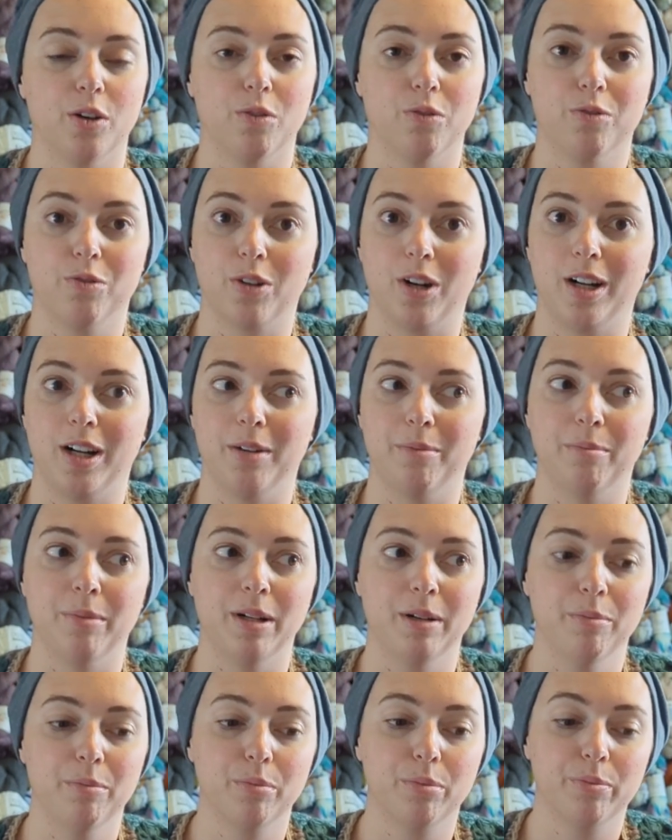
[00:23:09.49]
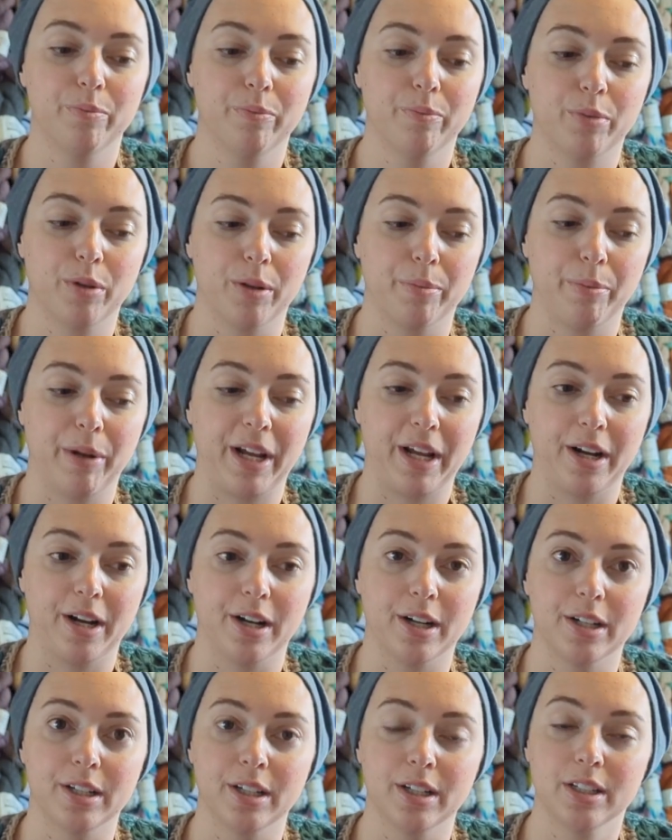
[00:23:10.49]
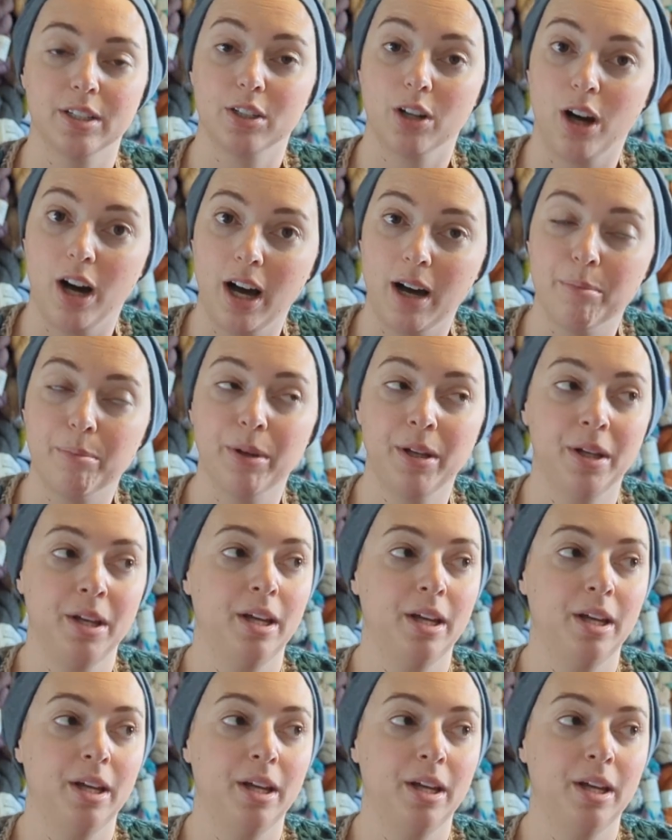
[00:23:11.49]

from prepared top,